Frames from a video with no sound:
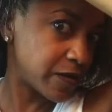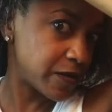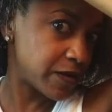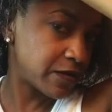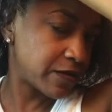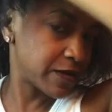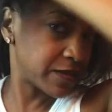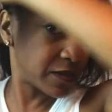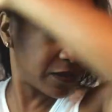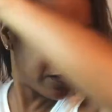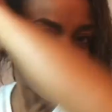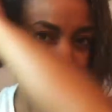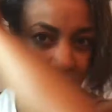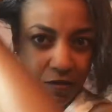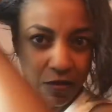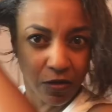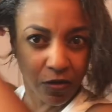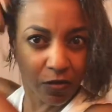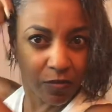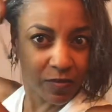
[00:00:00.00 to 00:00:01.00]
right here at the
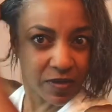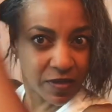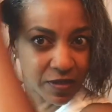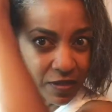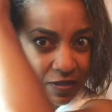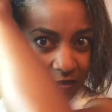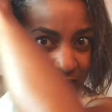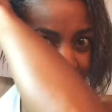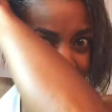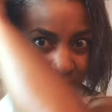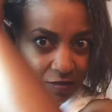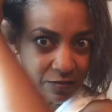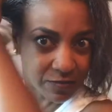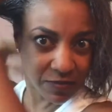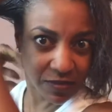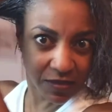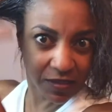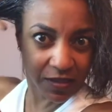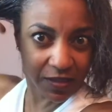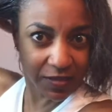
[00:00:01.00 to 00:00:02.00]
earlobe.
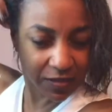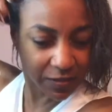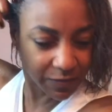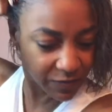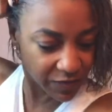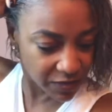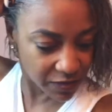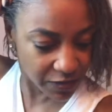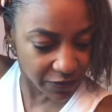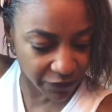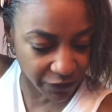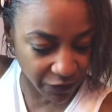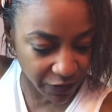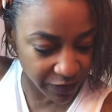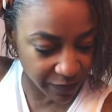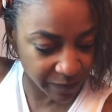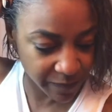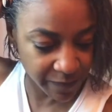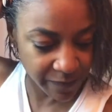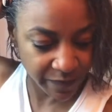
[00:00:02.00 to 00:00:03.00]
Does something different.